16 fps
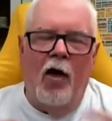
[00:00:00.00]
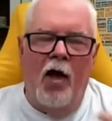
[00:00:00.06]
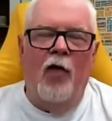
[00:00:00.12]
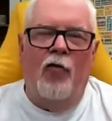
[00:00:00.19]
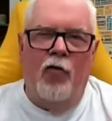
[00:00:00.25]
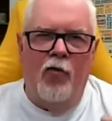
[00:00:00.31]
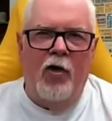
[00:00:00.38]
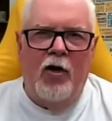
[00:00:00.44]

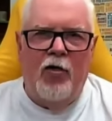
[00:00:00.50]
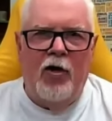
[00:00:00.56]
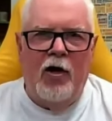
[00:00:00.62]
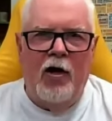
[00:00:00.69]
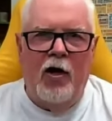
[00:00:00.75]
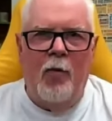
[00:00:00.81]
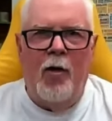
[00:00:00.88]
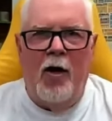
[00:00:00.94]
if you're really
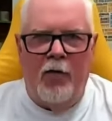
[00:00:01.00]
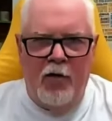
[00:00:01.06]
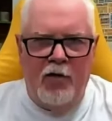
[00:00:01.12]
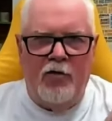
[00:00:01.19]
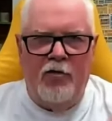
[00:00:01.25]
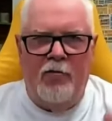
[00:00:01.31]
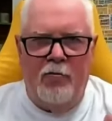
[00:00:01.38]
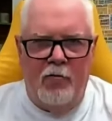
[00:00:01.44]
thinking about
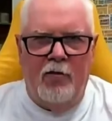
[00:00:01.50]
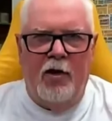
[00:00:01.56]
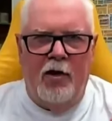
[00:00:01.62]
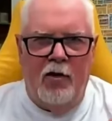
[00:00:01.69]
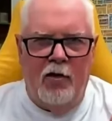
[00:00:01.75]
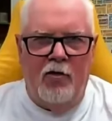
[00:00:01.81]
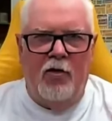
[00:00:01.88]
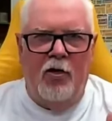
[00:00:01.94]
this,
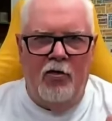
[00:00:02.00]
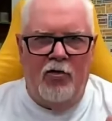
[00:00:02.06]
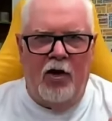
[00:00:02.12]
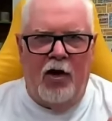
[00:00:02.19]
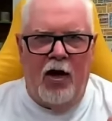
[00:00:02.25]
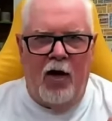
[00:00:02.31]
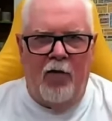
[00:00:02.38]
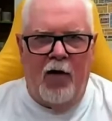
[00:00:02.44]
then
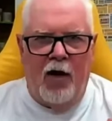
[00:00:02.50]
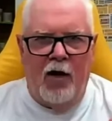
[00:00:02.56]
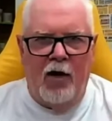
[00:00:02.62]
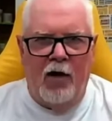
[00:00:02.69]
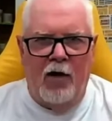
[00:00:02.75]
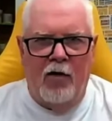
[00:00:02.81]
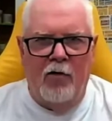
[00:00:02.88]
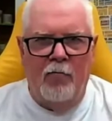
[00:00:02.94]
check out that
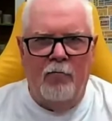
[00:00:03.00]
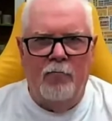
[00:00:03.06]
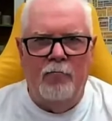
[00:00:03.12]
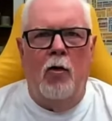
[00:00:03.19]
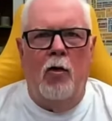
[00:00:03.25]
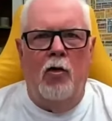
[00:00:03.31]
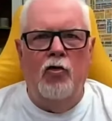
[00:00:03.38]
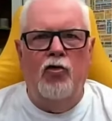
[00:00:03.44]
link.
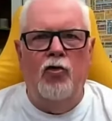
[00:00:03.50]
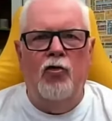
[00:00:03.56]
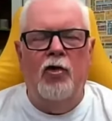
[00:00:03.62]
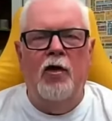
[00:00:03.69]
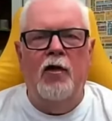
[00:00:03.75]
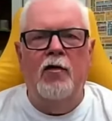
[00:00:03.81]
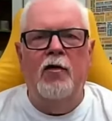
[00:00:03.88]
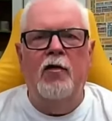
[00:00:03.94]
On to
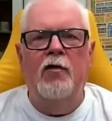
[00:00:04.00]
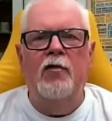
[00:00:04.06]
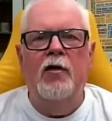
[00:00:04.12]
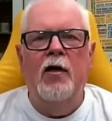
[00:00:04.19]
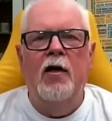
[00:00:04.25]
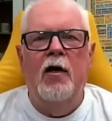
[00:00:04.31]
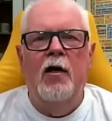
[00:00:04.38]
utilities.